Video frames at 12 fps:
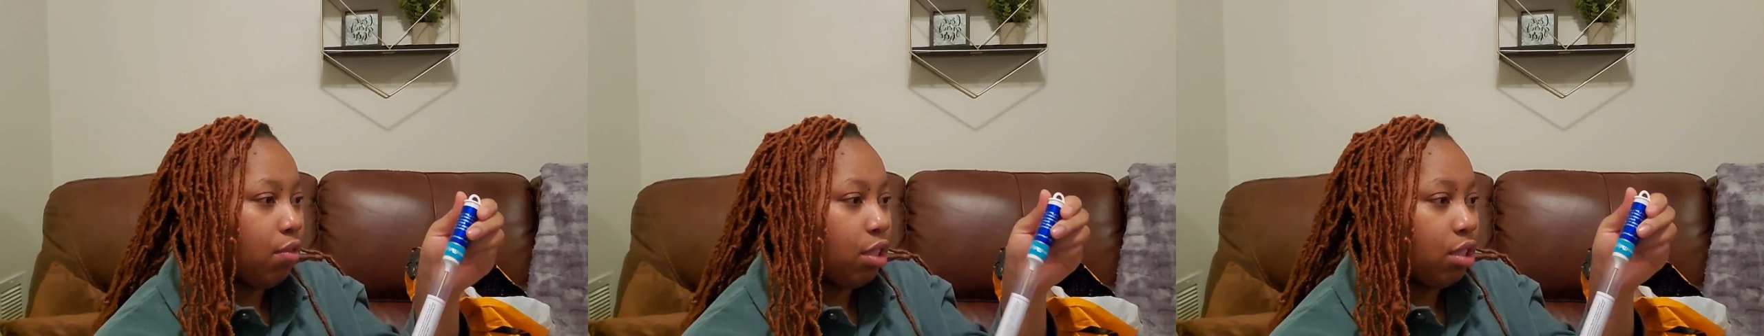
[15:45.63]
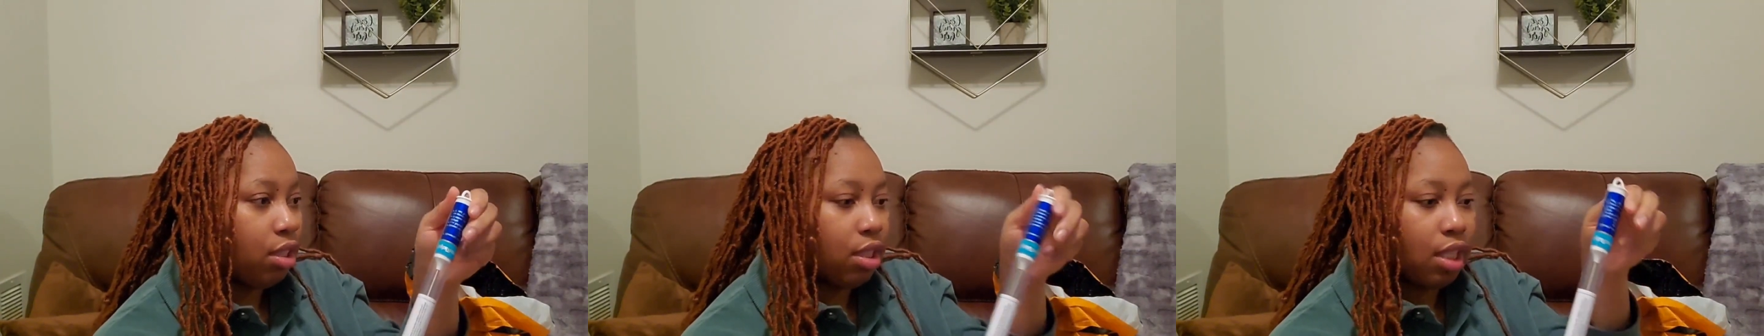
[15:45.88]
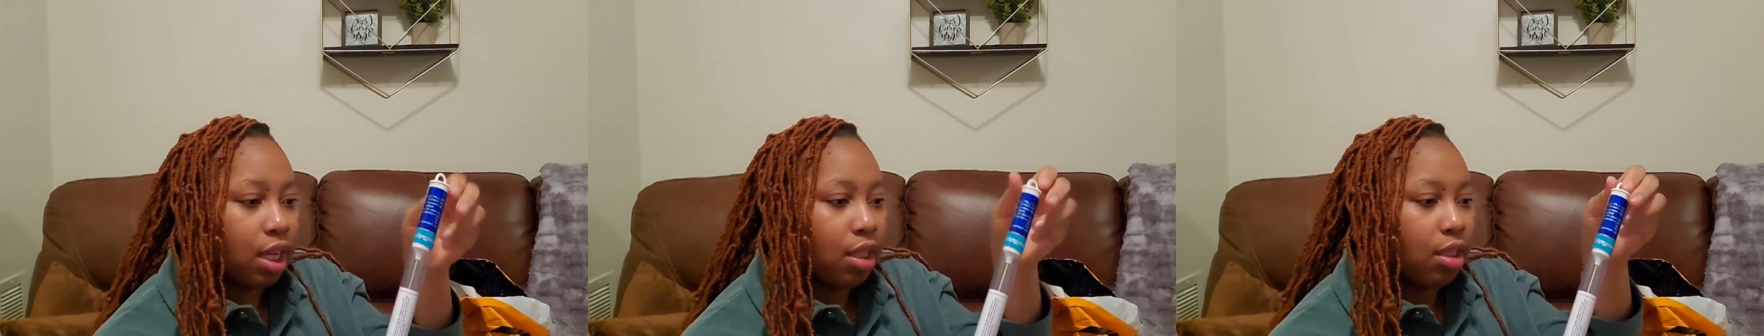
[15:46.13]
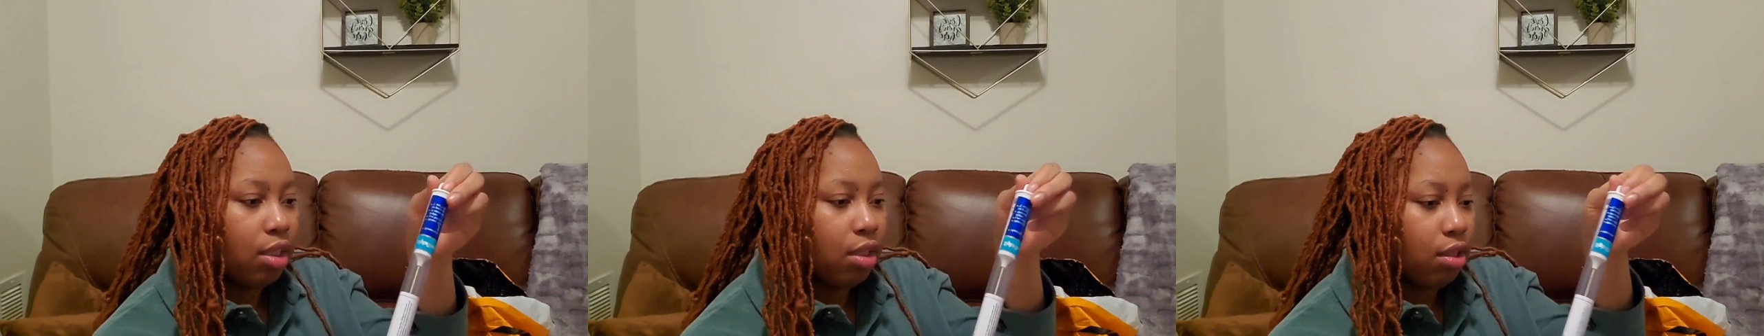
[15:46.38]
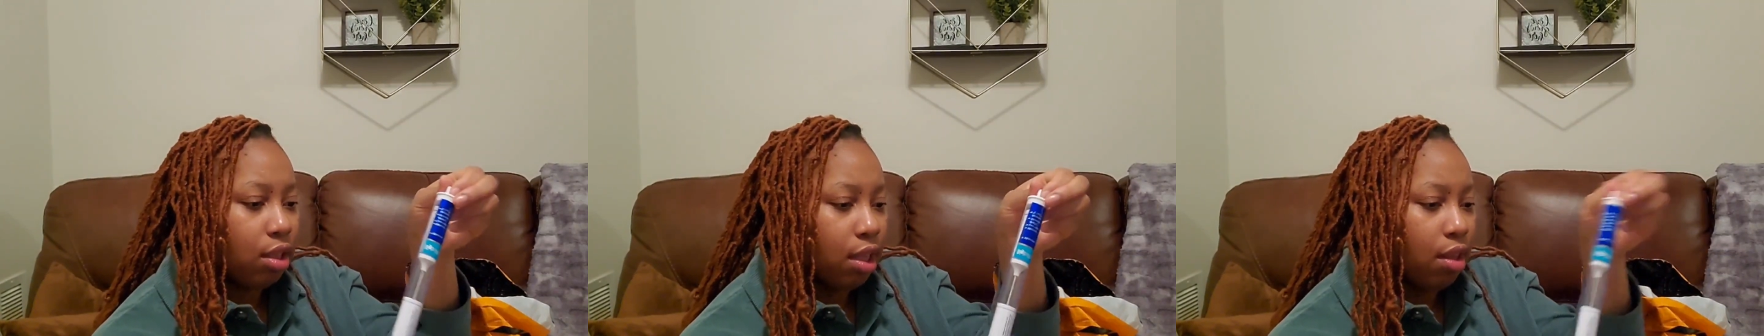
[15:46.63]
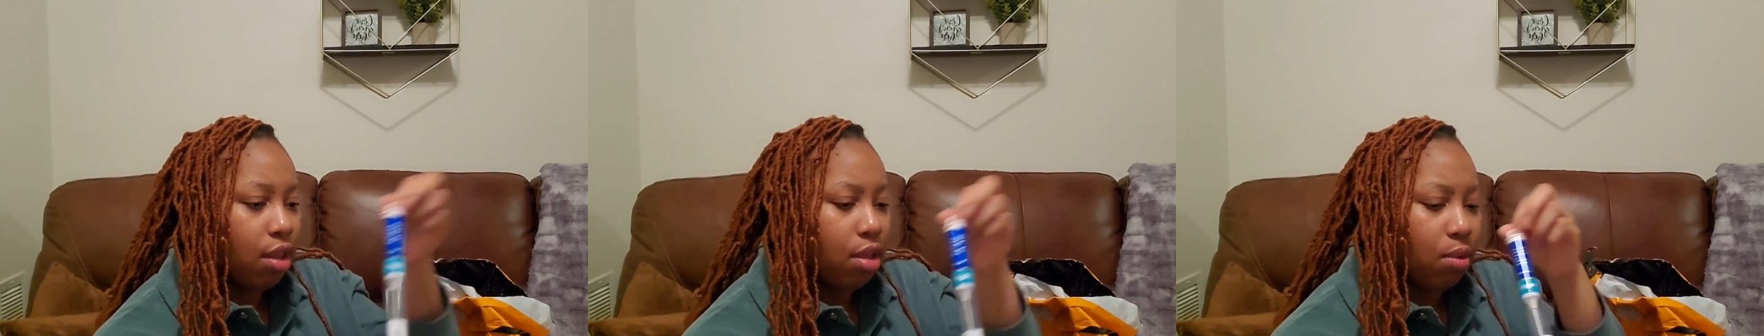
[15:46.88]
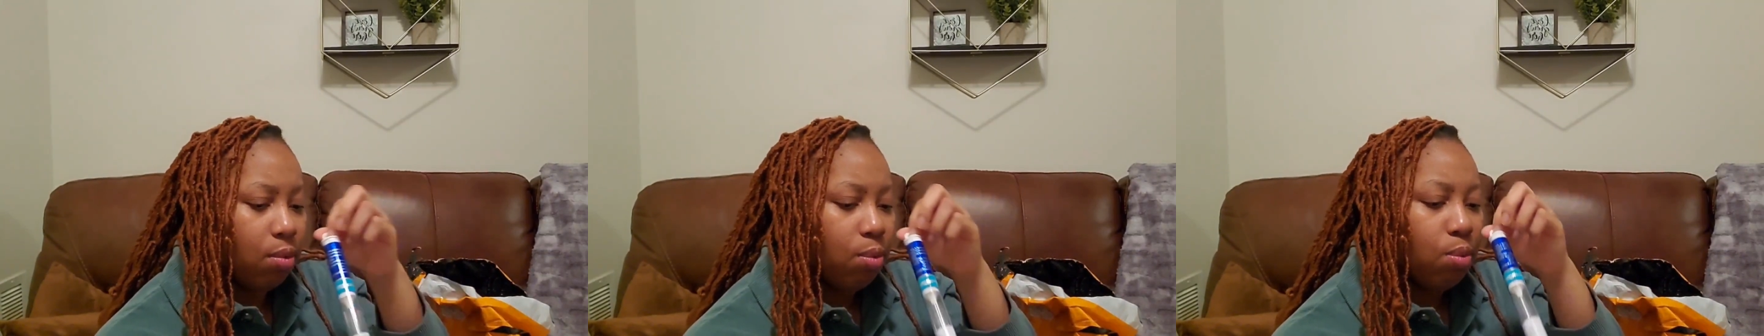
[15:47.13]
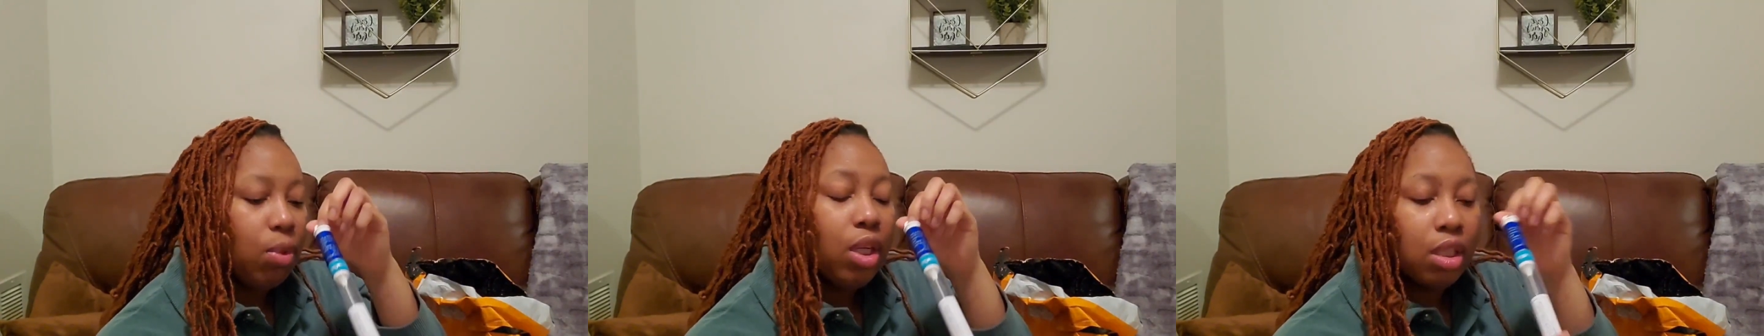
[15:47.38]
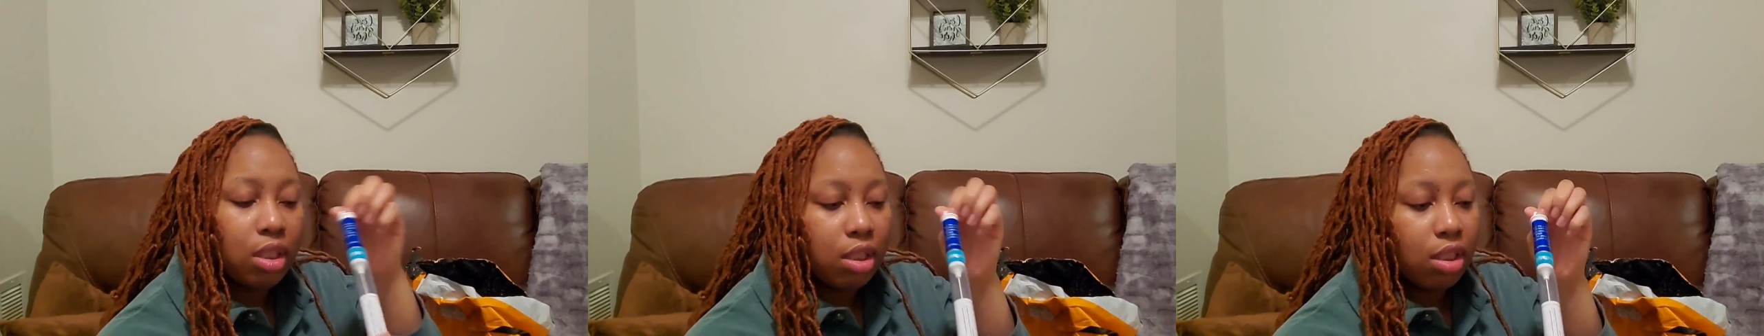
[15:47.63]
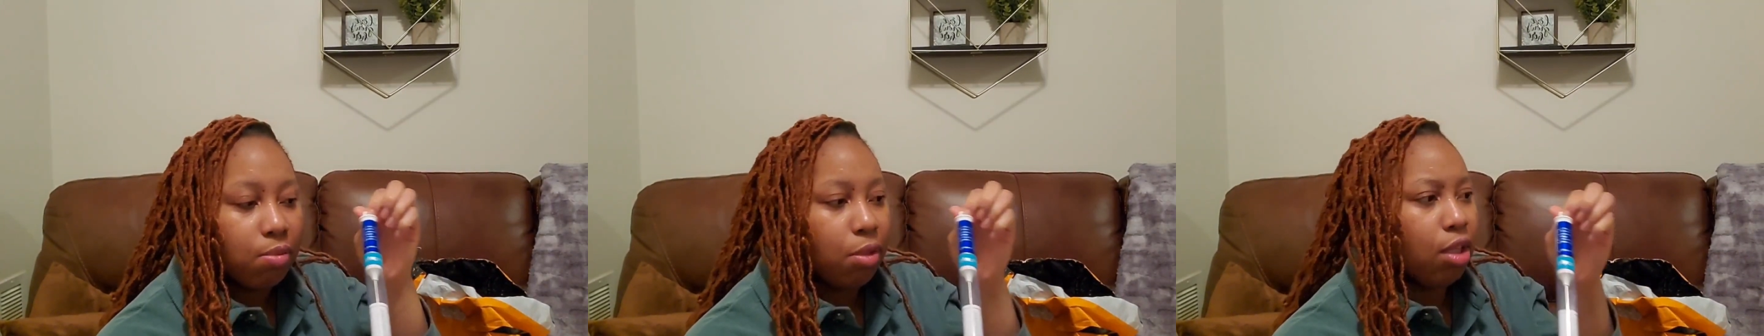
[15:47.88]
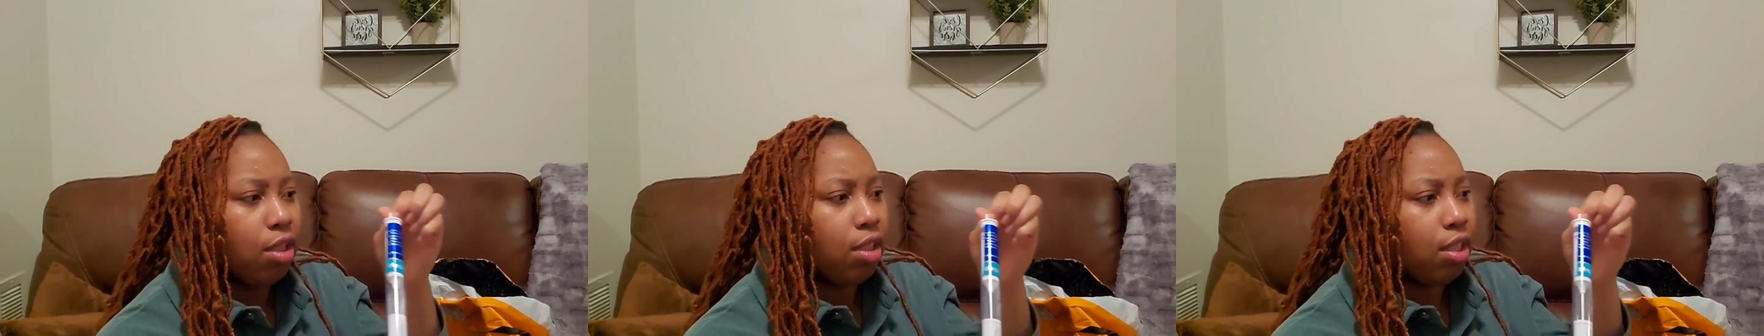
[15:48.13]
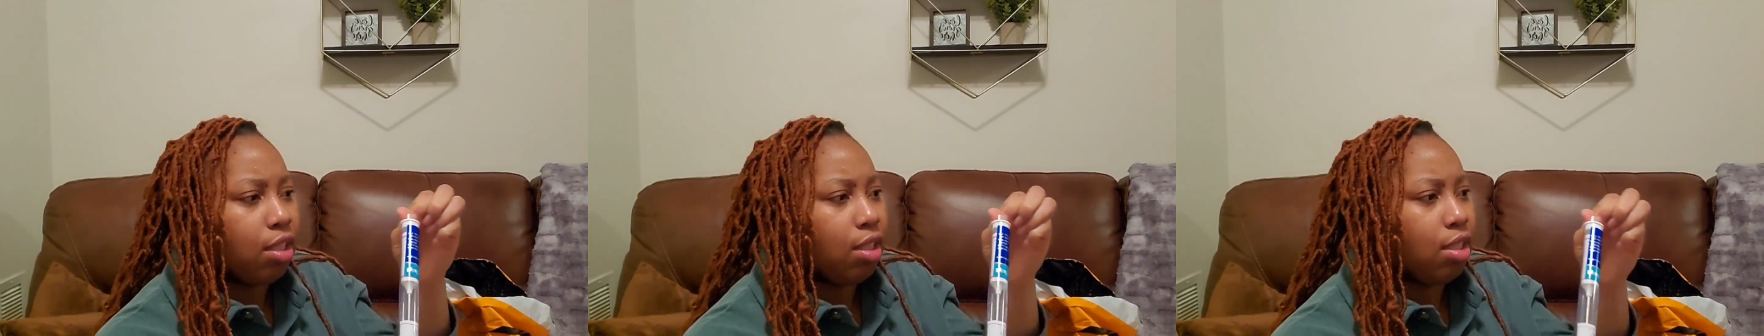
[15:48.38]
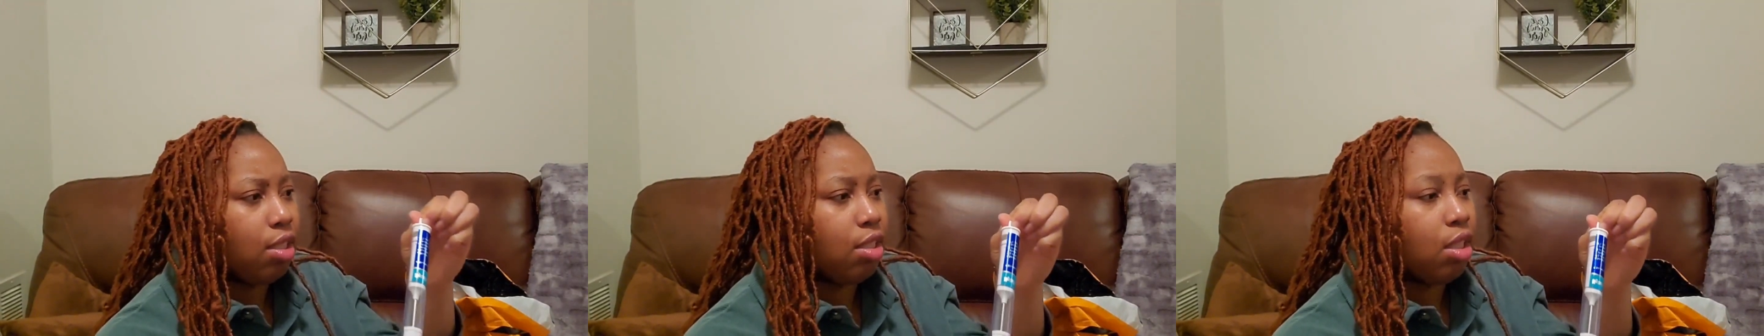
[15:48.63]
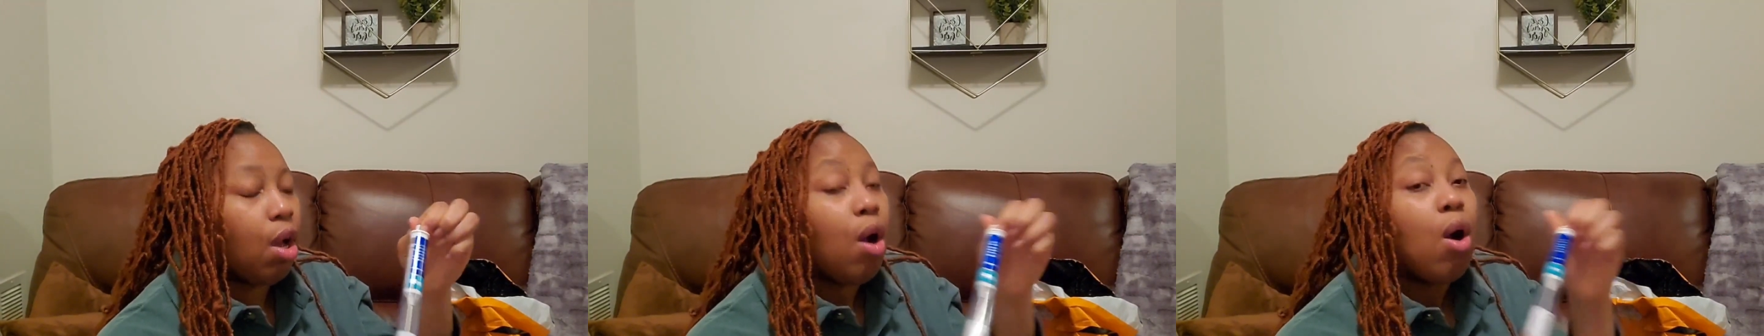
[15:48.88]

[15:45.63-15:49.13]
for a size because I thought it was smaller than this.